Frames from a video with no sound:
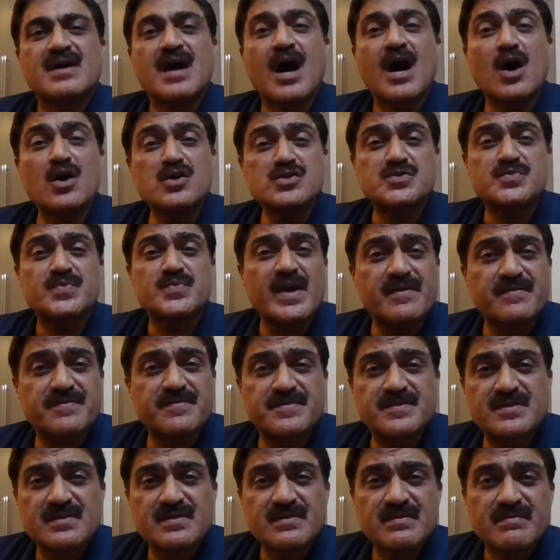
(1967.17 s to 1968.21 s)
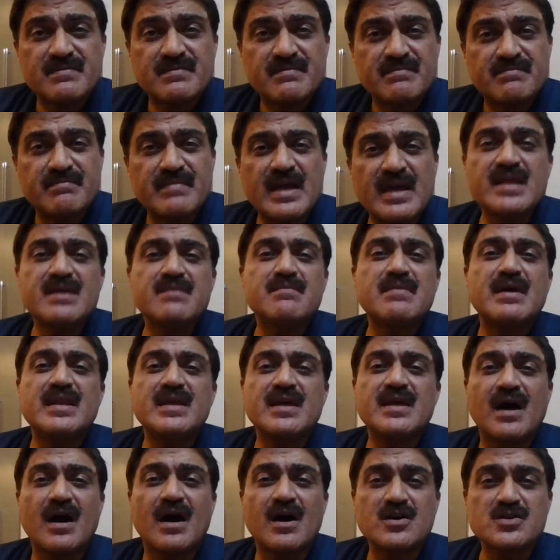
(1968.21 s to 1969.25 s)
Housewives,
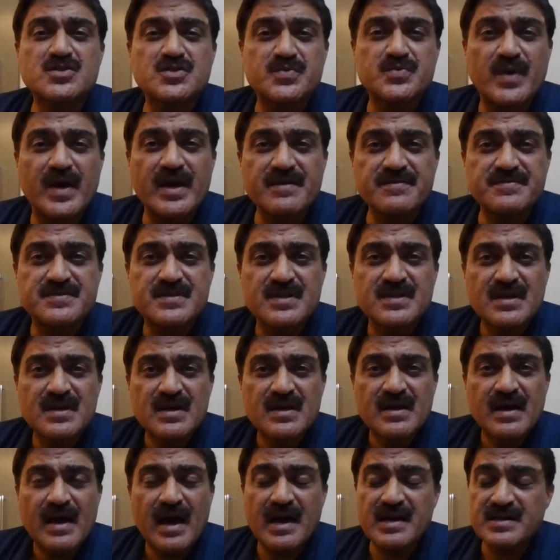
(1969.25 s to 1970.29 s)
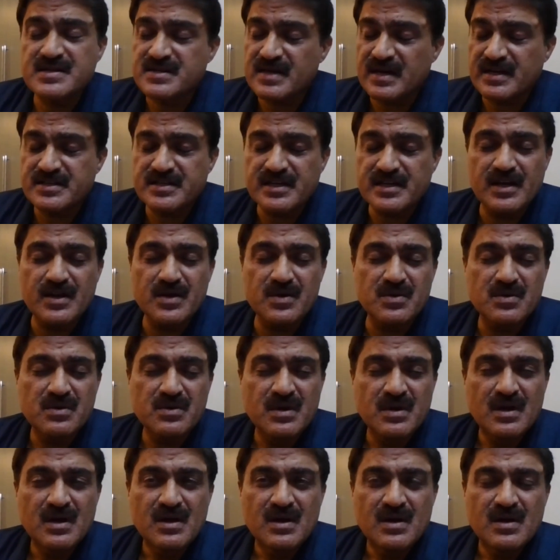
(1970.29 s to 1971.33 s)
many housewives. I tell
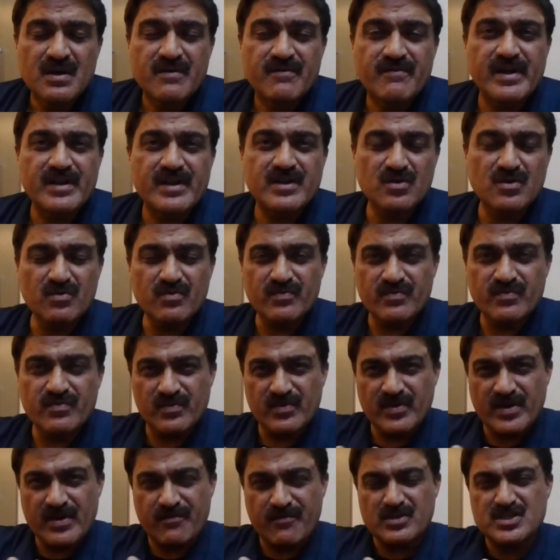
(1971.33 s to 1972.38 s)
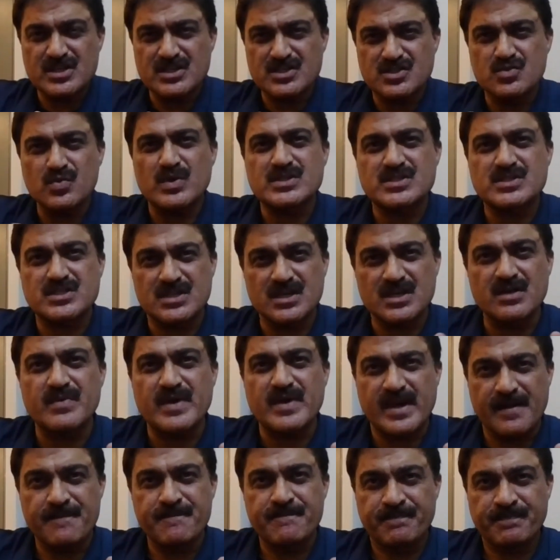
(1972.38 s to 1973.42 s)
you, if you just do a
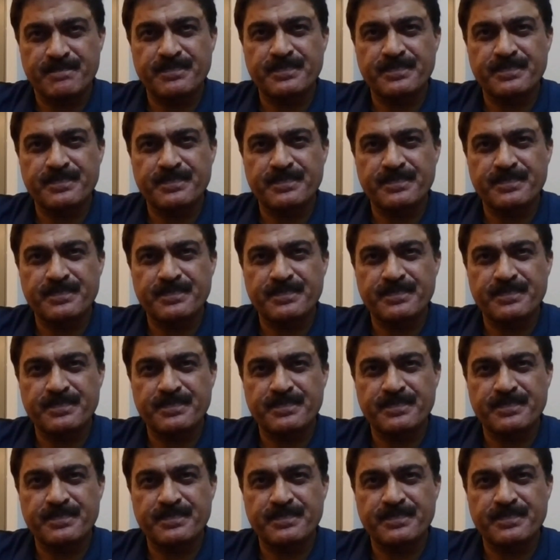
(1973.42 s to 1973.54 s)
survey,